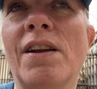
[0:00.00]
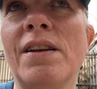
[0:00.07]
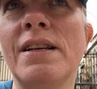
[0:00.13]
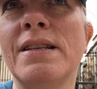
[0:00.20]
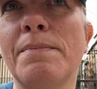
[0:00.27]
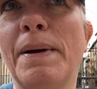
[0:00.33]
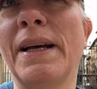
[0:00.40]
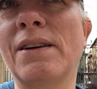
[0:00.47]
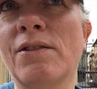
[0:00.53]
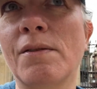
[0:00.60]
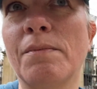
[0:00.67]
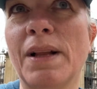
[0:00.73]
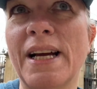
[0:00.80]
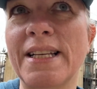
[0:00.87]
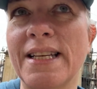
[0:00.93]
There's a pilgrim
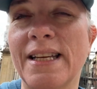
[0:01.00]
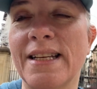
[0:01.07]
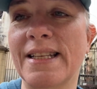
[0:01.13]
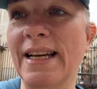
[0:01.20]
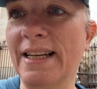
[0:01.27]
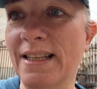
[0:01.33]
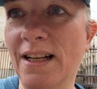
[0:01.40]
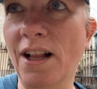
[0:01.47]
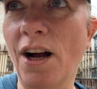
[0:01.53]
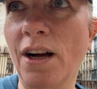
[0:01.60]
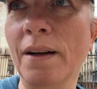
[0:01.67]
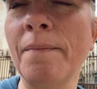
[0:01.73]
blessing at 6 o'clock.